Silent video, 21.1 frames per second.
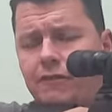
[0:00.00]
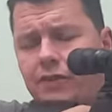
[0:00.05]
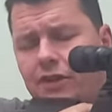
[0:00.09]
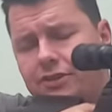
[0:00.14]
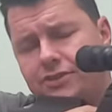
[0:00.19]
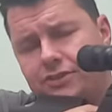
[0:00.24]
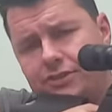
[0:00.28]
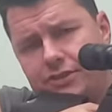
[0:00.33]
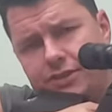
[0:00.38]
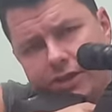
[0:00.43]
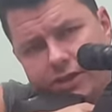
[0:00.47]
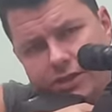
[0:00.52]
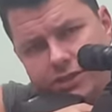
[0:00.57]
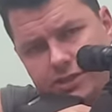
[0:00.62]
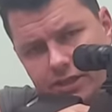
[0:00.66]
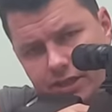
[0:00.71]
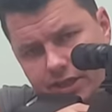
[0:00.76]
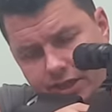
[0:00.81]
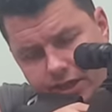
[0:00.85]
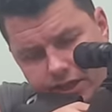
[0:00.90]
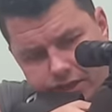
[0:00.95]
fits
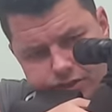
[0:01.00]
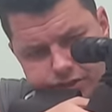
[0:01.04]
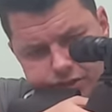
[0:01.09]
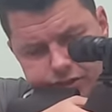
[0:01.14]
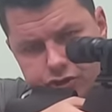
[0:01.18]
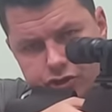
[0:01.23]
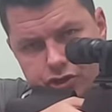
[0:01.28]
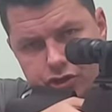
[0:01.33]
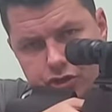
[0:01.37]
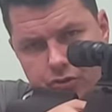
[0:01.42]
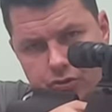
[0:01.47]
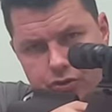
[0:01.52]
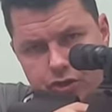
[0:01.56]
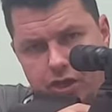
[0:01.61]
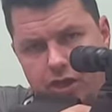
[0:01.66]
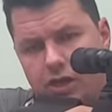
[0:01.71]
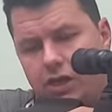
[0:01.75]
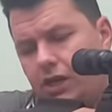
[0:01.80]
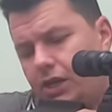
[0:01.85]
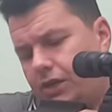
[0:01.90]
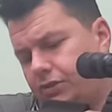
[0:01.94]
nicely into your shoulder,
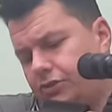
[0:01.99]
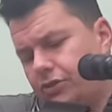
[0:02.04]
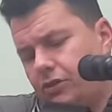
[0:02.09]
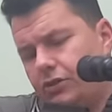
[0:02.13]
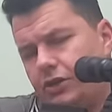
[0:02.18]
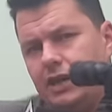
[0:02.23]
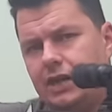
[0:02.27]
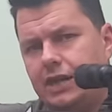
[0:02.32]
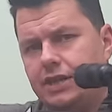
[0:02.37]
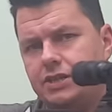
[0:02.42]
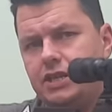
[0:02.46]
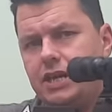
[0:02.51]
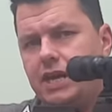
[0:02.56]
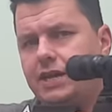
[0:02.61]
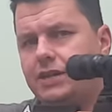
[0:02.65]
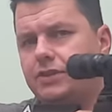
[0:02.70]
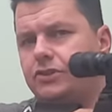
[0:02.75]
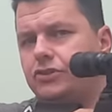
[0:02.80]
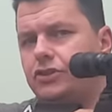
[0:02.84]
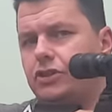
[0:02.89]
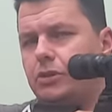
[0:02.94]
and so that it
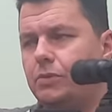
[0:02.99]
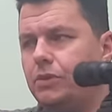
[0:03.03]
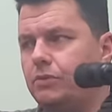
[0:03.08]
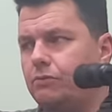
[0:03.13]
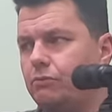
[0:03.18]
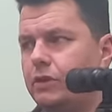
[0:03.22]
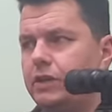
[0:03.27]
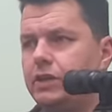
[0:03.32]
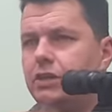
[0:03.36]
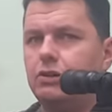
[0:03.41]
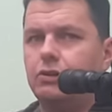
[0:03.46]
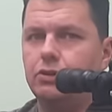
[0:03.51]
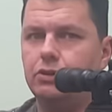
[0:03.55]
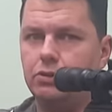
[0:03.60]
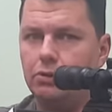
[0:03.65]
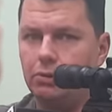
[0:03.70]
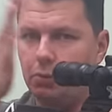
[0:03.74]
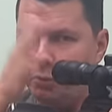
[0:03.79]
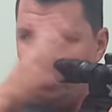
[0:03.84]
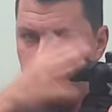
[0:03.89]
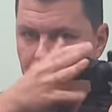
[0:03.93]
takes some of the recoil
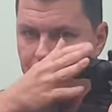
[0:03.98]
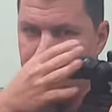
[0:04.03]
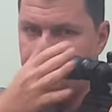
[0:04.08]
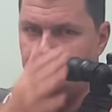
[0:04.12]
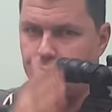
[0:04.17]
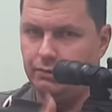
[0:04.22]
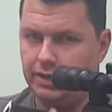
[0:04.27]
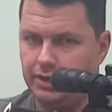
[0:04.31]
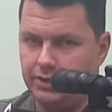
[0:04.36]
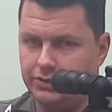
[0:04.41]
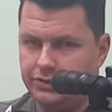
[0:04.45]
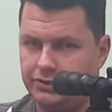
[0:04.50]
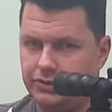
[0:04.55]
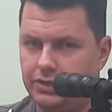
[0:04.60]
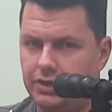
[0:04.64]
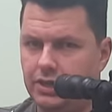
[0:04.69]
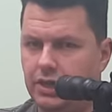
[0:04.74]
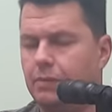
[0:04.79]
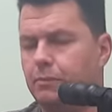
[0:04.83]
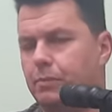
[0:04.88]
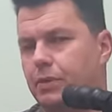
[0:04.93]
with springers.
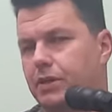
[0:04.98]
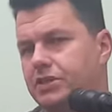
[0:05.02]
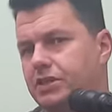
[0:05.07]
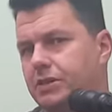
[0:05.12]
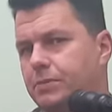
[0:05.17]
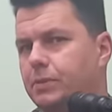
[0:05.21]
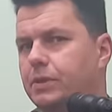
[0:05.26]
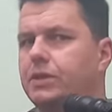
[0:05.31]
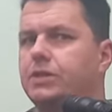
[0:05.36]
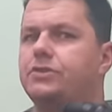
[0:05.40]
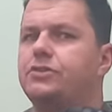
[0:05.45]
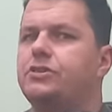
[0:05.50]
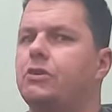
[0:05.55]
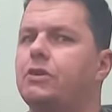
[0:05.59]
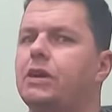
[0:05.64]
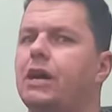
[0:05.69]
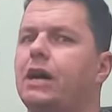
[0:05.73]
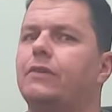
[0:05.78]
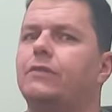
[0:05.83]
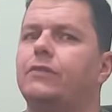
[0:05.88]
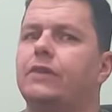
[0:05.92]
PCPs don't
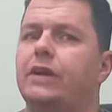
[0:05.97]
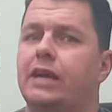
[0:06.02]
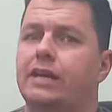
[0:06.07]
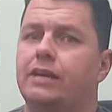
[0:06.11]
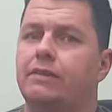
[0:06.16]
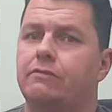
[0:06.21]
have any